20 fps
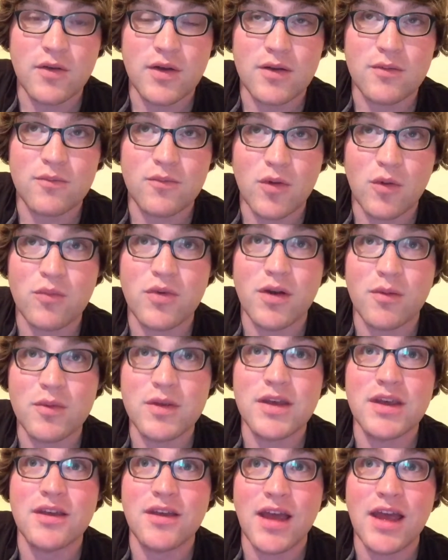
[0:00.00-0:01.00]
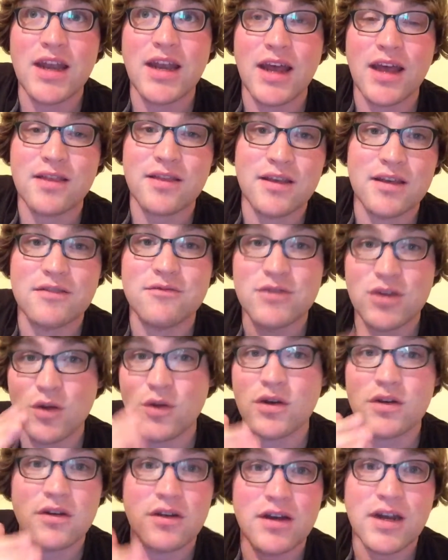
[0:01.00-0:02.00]
and will probably end at the
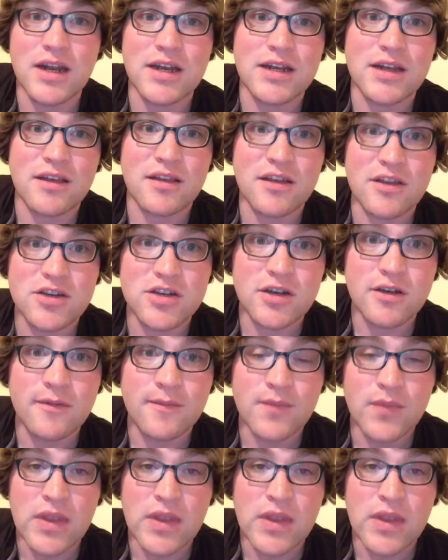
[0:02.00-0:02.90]
290th issue.